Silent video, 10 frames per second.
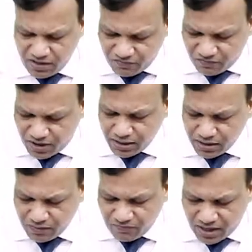One,
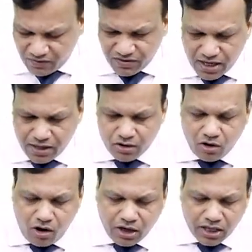when we are
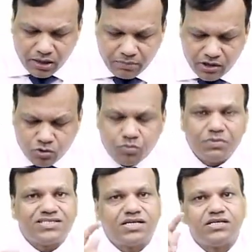not able to
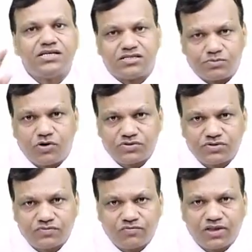measure the response.